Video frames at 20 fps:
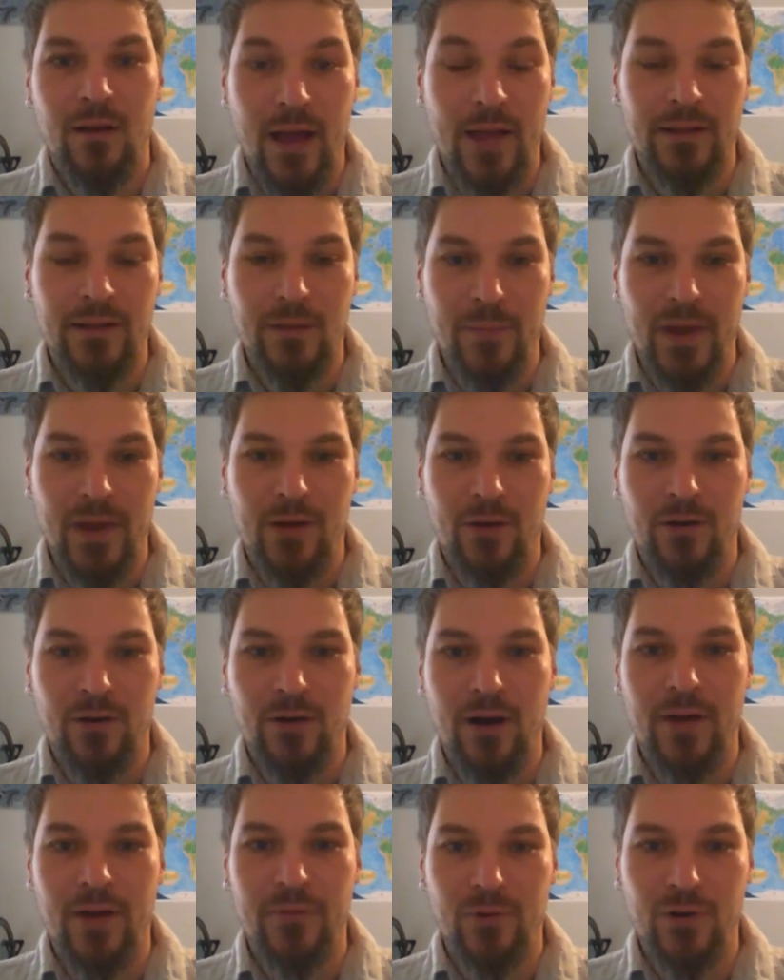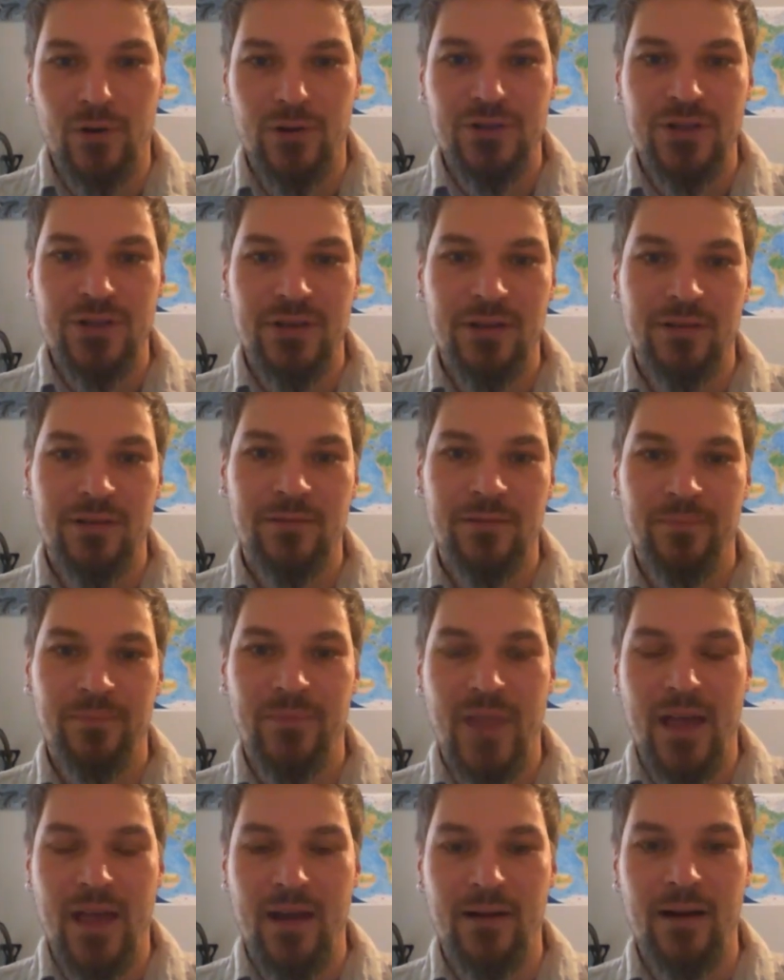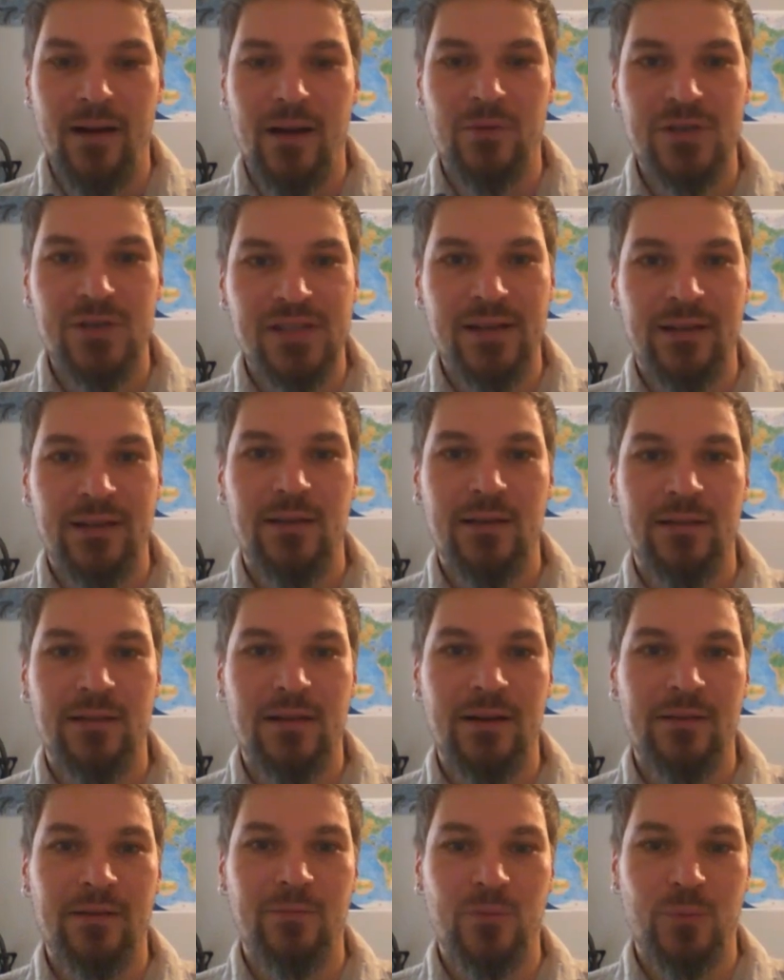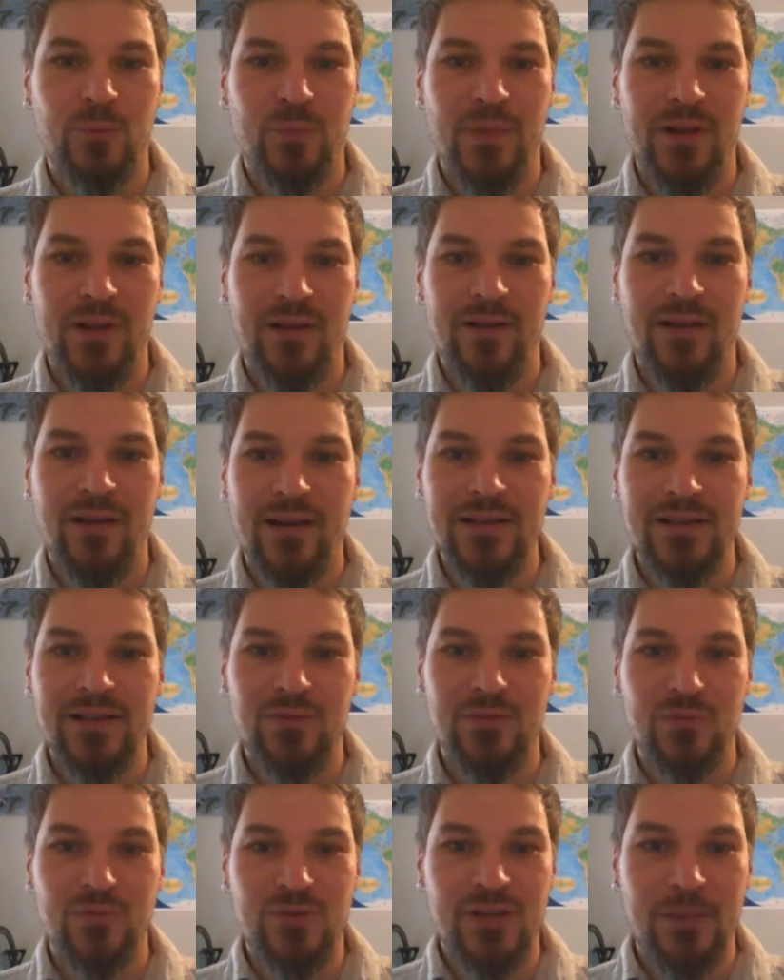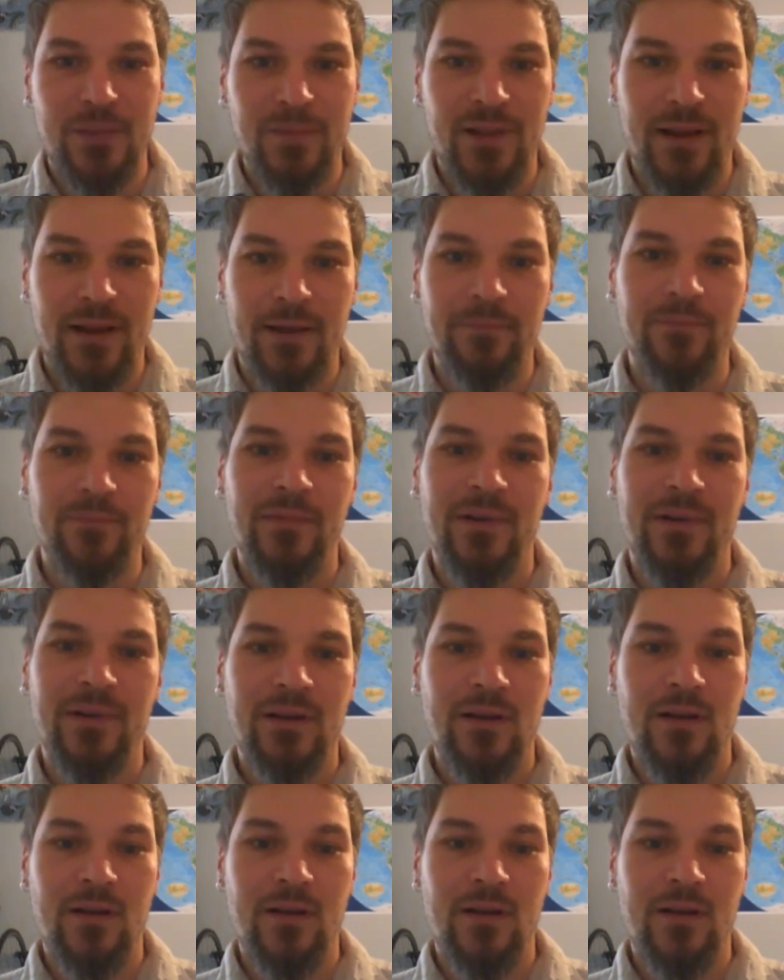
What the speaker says: and the Mekong hydrology. And I was thinking that it would be nice to sometime